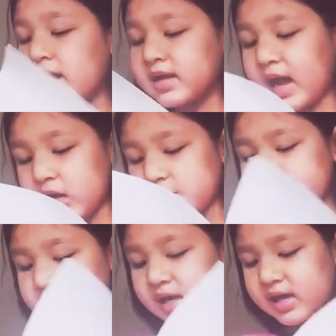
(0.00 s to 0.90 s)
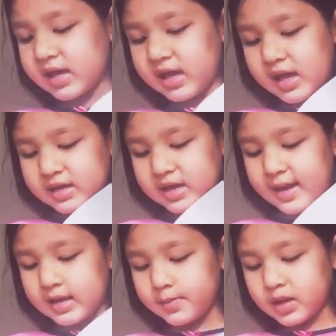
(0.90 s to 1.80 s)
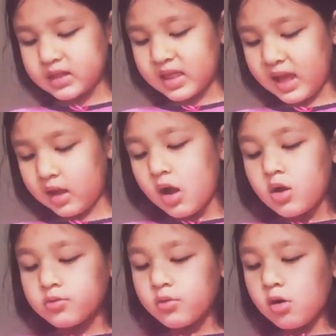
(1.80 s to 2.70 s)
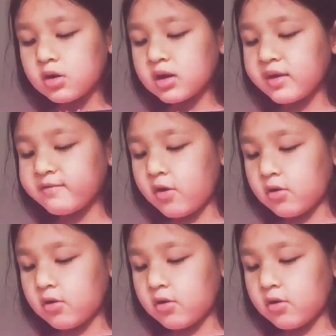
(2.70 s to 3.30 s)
Galloping here, galloping there. Rock-looking